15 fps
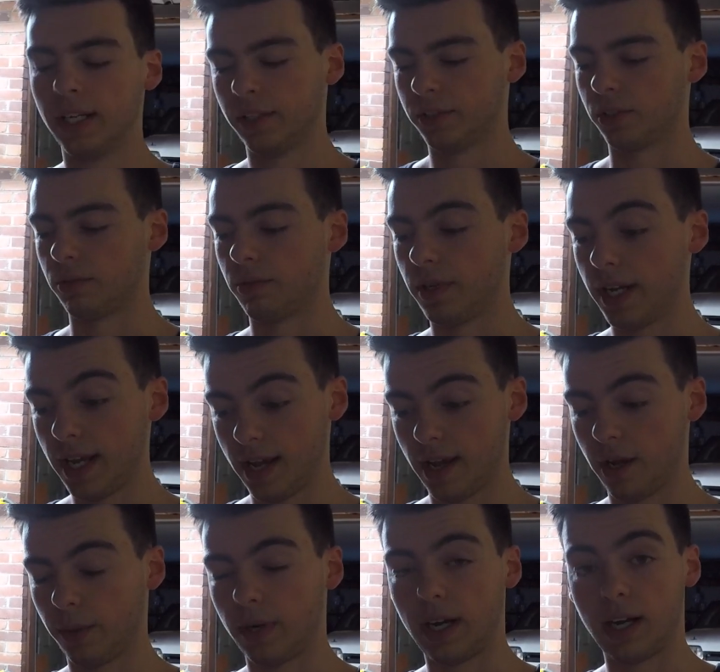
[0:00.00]
So
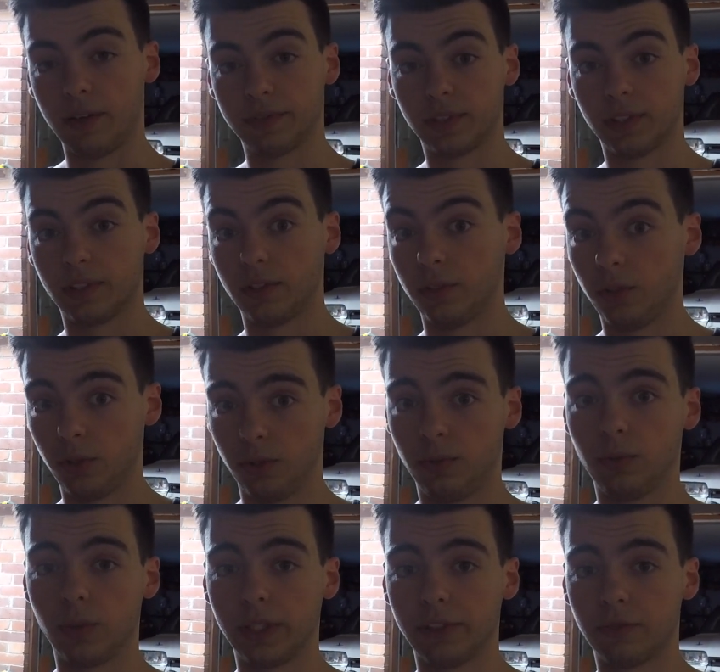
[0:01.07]
now, after the
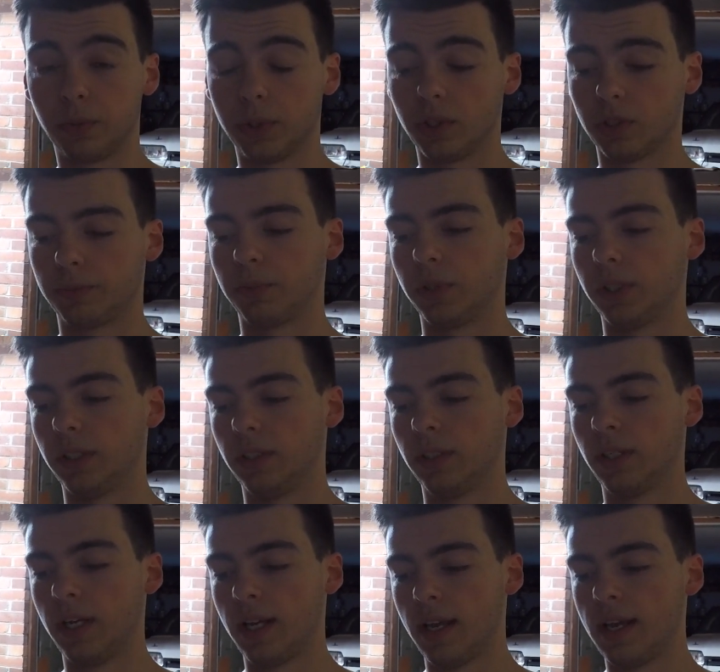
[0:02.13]
new lift we just put in,